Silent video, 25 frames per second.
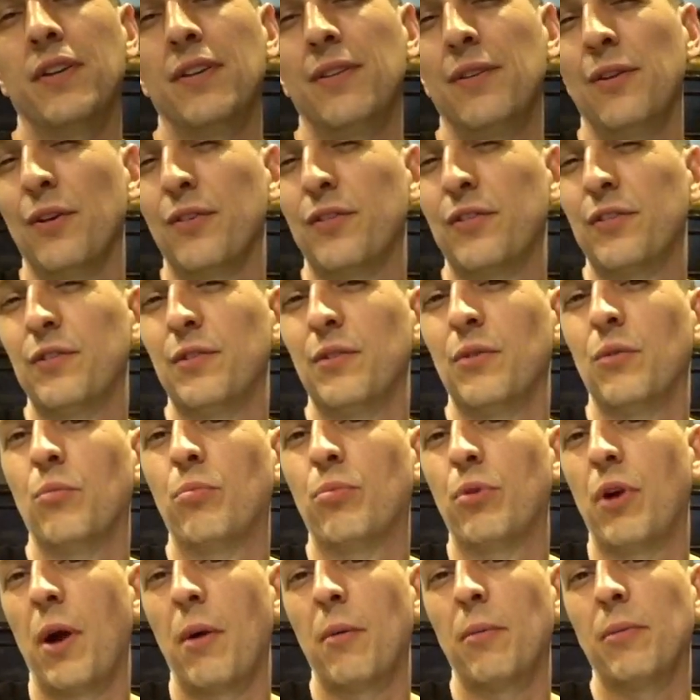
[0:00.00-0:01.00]
Looks
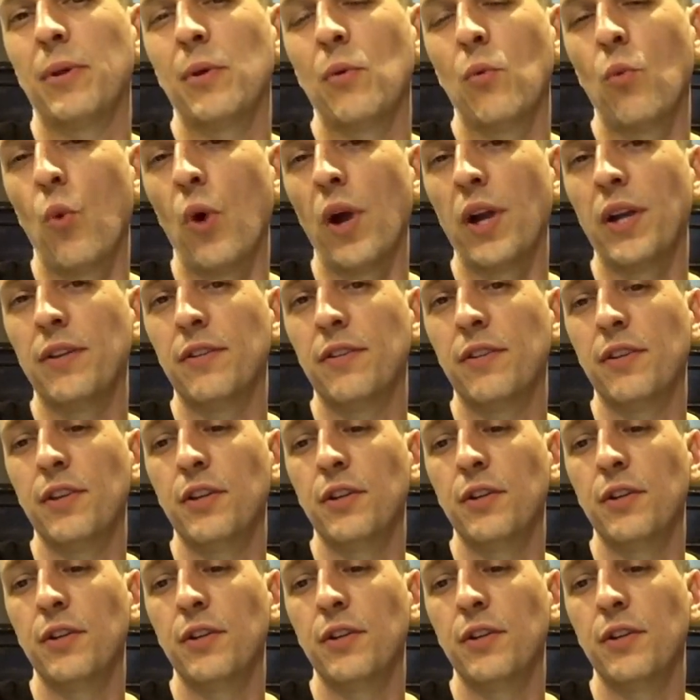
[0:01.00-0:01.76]
probably white to